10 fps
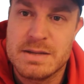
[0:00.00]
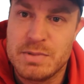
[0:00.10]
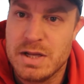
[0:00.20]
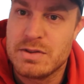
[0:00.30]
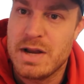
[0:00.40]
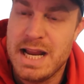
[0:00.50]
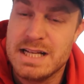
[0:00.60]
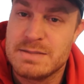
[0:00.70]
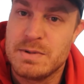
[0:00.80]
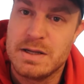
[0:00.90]
can play with their
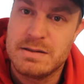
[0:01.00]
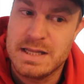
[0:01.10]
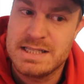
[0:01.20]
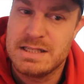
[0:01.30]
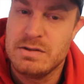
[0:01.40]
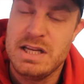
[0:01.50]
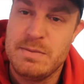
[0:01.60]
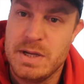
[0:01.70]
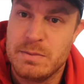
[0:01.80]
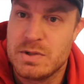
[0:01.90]
hands, but they still need
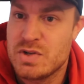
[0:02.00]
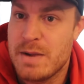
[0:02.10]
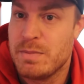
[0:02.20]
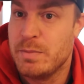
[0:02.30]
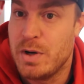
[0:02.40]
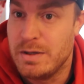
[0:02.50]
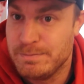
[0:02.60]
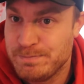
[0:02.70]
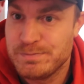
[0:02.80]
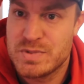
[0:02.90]
to be able to trap the
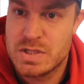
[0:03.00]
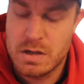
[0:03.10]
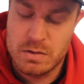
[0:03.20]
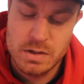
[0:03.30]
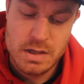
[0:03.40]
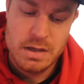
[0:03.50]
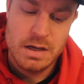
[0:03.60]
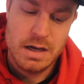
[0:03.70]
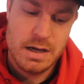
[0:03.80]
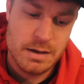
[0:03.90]
ball. So,
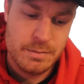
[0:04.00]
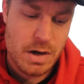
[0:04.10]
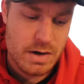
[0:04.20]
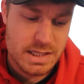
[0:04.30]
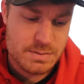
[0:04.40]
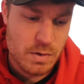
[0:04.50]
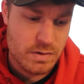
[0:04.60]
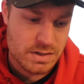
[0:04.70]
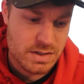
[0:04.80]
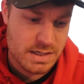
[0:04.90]
all right, let's move
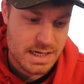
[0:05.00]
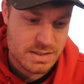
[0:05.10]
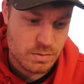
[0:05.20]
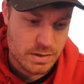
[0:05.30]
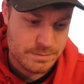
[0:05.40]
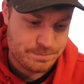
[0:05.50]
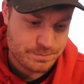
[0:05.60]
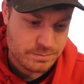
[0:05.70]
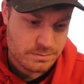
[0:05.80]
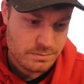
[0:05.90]
on to the next one.
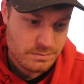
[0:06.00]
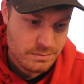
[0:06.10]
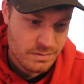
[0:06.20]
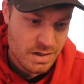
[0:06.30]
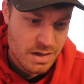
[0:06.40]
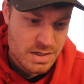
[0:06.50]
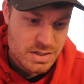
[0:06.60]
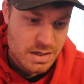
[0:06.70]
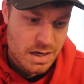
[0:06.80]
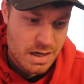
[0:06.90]

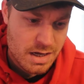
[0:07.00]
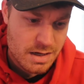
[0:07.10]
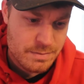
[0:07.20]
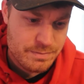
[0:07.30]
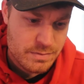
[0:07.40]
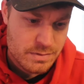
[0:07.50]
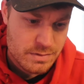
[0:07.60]
All